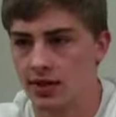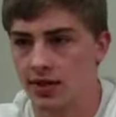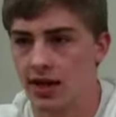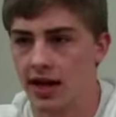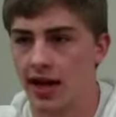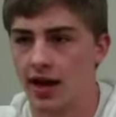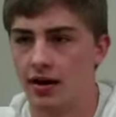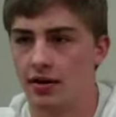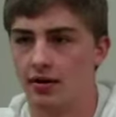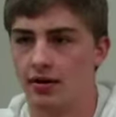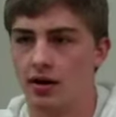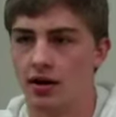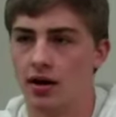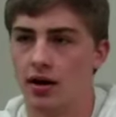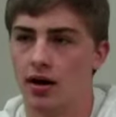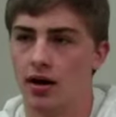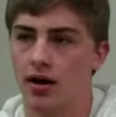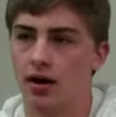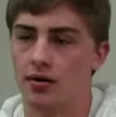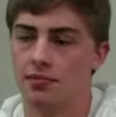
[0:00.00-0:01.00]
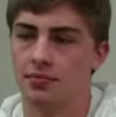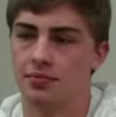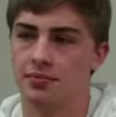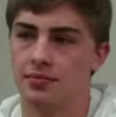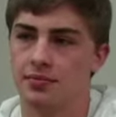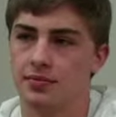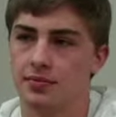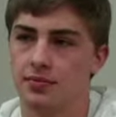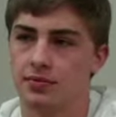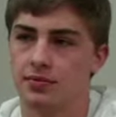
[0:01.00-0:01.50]
Yeah,
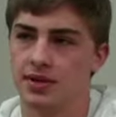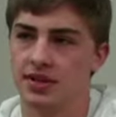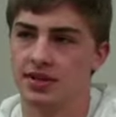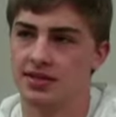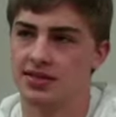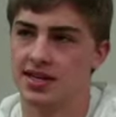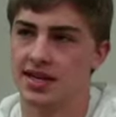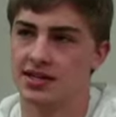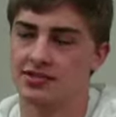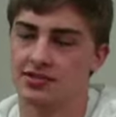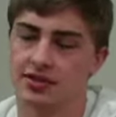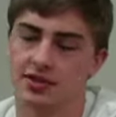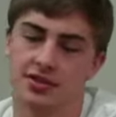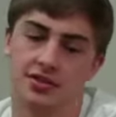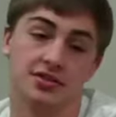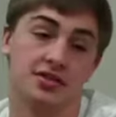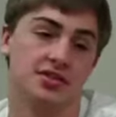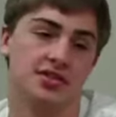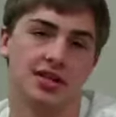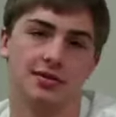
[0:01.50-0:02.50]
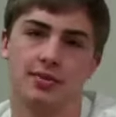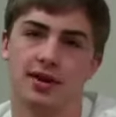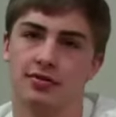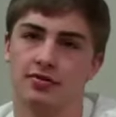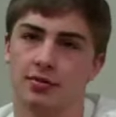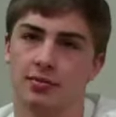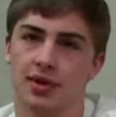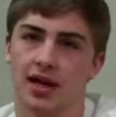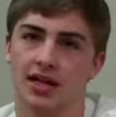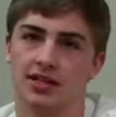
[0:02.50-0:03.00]
Well, he's actually just a teammate
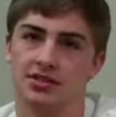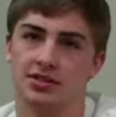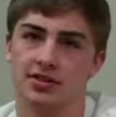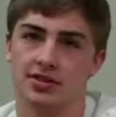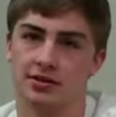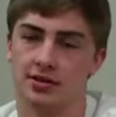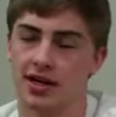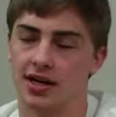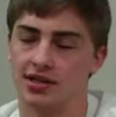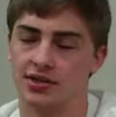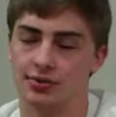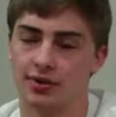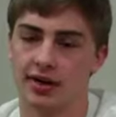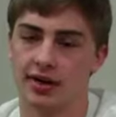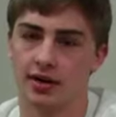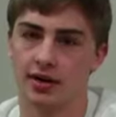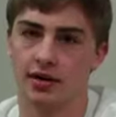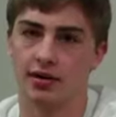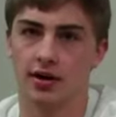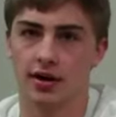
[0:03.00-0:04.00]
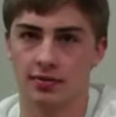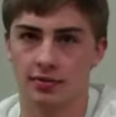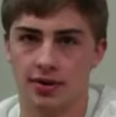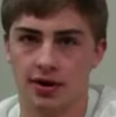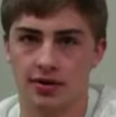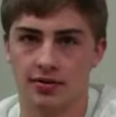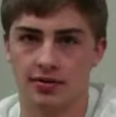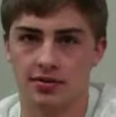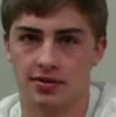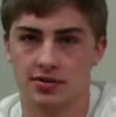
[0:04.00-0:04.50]
from last year. He graduated already, but
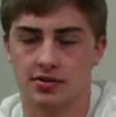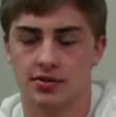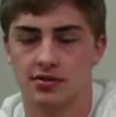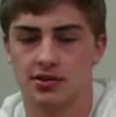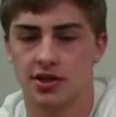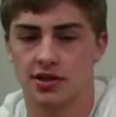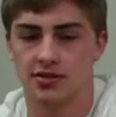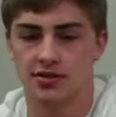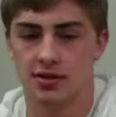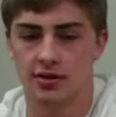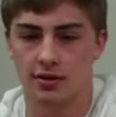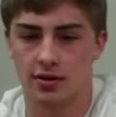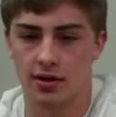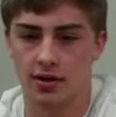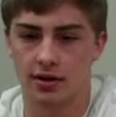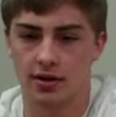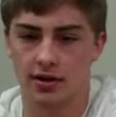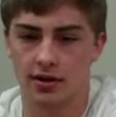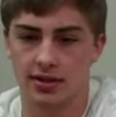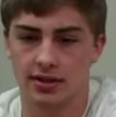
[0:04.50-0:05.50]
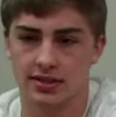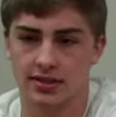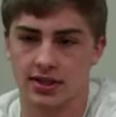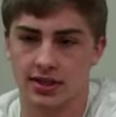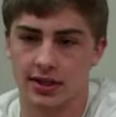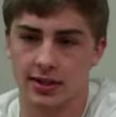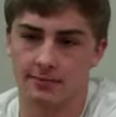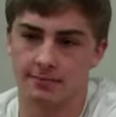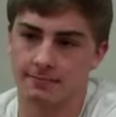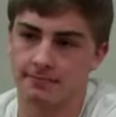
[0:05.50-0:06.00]
it was Justin Orr, because
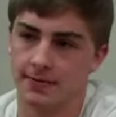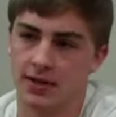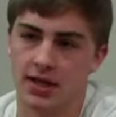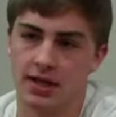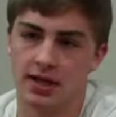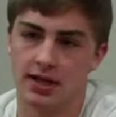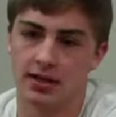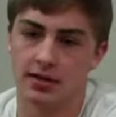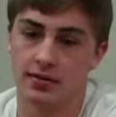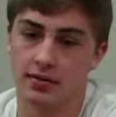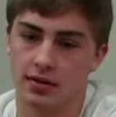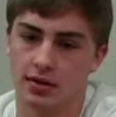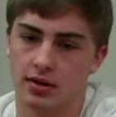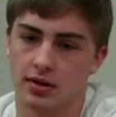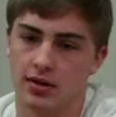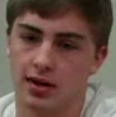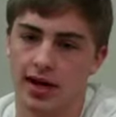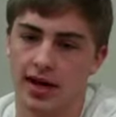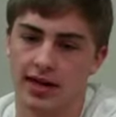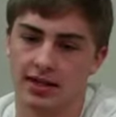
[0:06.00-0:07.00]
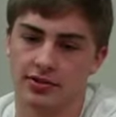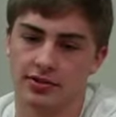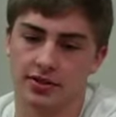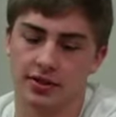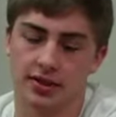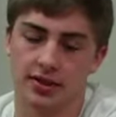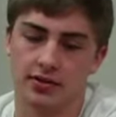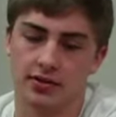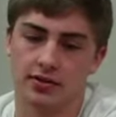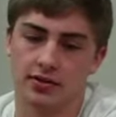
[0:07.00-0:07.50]
he... I
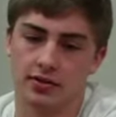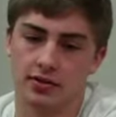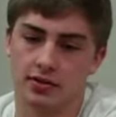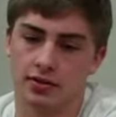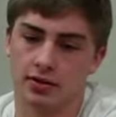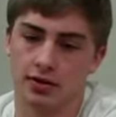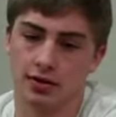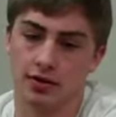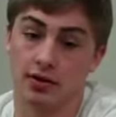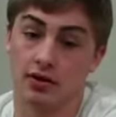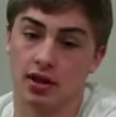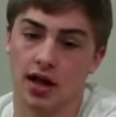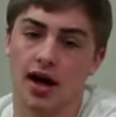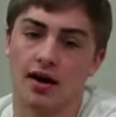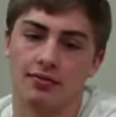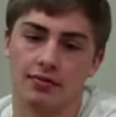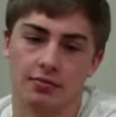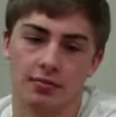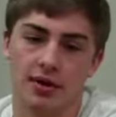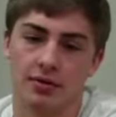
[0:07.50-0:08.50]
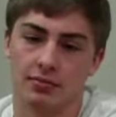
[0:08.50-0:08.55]
actually learned a lot from